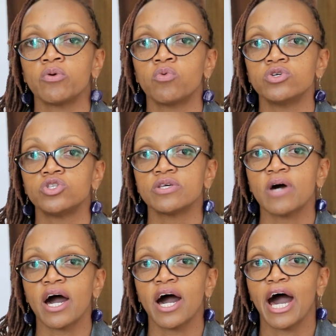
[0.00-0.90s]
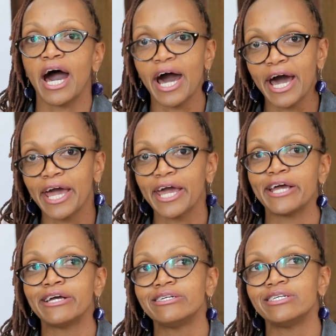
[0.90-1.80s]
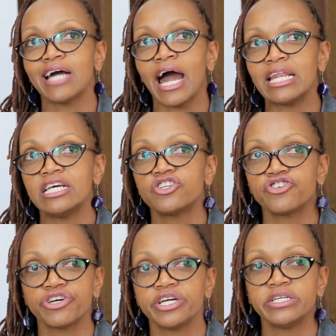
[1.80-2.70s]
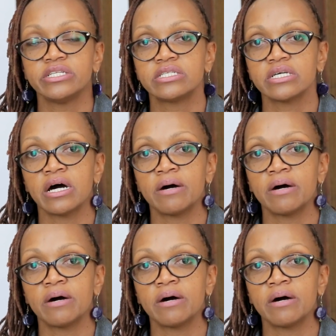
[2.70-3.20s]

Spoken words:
was a highly trained